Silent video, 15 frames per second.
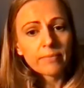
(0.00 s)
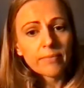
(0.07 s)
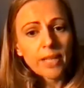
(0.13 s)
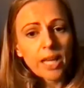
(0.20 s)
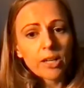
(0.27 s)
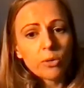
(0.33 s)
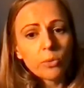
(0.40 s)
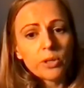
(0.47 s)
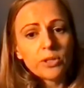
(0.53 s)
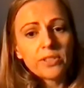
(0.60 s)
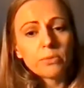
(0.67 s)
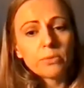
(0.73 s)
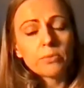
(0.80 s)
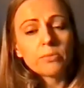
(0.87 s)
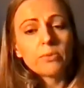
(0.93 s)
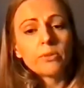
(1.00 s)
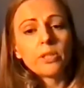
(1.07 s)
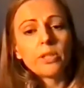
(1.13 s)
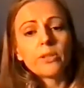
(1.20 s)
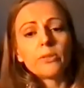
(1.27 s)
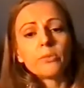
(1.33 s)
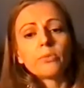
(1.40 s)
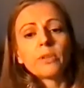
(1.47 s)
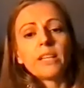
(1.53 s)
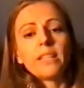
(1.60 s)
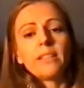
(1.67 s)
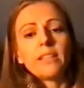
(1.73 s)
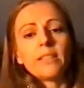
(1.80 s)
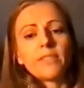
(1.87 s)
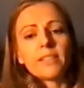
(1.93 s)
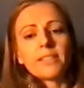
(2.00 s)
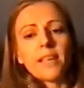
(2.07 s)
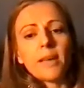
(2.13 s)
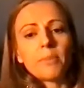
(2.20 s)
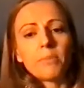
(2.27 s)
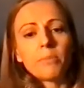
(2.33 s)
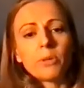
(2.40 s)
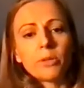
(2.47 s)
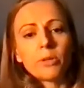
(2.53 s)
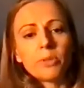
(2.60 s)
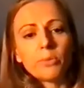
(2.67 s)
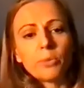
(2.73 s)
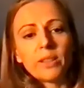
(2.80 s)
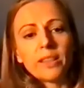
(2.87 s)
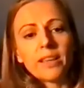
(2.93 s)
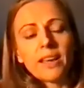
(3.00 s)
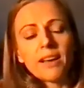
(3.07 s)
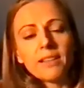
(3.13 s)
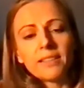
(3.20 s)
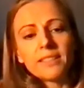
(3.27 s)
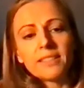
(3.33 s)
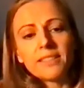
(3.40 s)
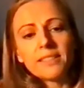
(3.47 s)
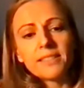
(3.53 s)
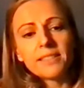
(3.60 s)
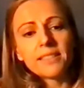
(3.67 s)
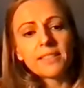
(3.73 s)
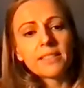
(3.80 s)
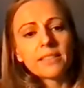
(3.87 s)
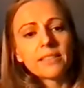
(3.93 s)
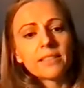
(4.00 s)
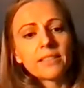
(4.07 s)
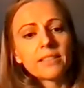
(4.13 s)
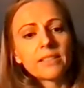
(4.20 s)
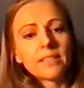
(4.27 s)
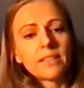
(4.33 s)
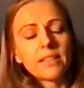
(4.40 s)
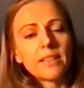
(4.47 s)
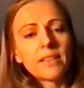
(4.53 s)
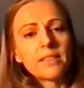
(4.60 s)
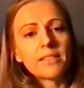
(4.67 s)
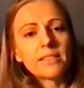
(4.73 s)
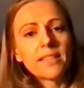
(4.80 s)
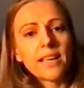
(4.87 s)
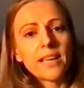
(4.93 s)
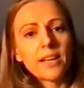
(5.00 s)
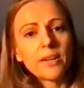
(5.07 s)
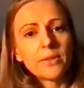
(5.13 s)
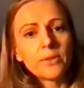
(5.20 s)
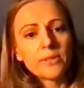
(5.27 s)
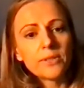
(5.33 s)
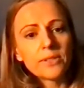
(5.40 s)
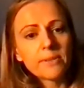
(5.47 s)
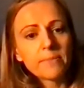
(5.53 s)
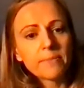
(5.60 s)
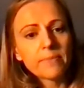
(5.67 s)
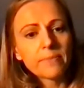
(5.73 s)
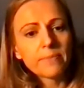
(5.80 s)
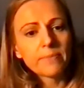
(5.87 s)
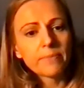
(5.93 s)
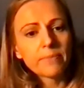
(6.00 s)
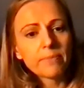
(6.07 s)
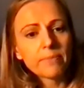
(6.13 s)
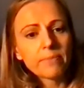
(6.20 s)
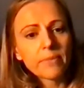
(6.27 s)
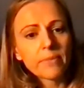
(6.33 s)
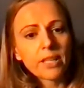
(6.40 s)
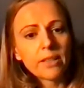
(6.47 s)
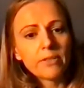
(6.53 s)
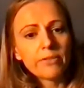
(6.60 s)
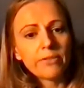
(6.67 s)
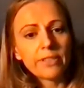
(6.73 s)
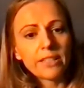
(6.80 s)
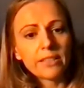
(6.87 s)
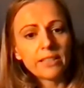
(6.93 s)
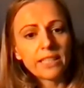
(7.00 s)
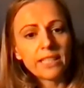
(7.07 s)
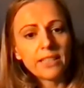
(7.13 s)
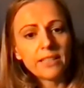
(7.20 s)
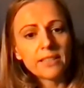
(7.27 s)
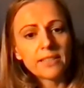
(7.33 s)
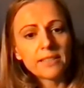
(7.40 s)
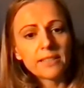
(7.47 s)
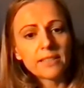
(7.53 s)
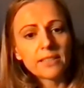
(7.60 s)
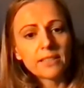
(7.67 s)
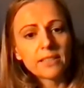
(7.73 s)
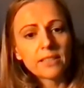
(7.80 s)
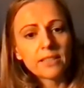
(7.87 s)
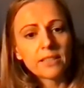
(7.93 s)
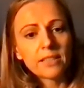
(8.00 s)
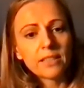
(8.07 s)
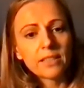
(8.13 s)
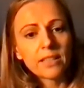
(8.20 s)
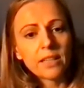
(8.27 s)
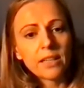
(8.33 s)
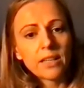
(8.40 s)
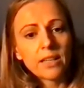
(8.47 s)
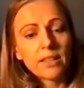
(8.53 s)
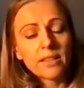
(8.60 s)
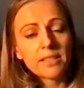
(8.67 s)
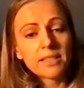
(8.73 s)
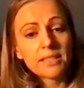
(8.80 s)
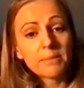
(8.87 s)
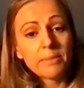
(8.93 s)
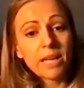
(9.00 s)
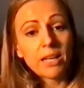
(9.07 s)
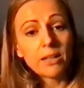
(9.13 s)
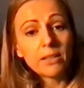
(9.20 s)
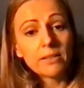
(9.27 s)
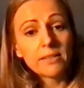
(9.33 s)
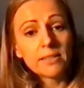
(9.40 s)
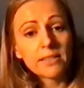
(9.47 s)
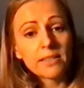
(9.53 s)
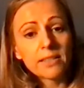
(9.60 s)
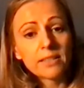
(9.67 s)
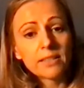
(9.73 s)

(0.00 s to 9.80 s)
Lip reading: And I want you to relive this happy moment with the colors, the sounds, the feelings, the smells.